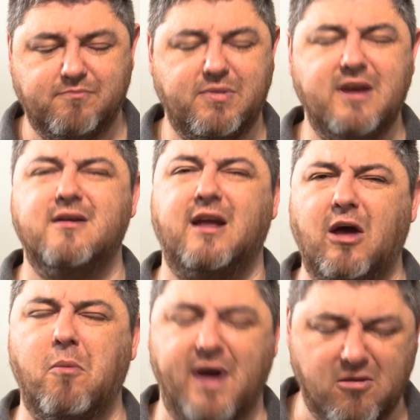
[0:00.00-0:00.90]
be a
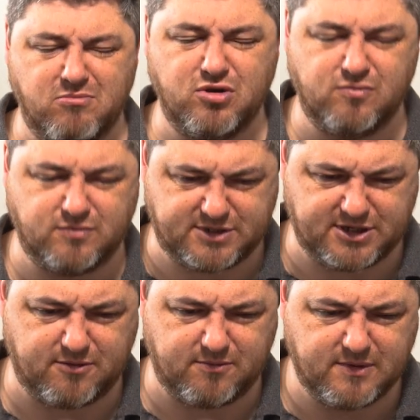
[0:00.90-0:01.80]
little bit immune
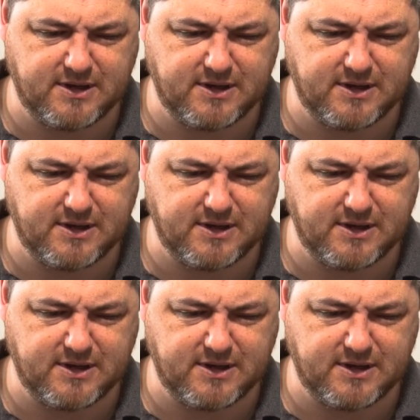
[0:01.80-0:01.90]
to.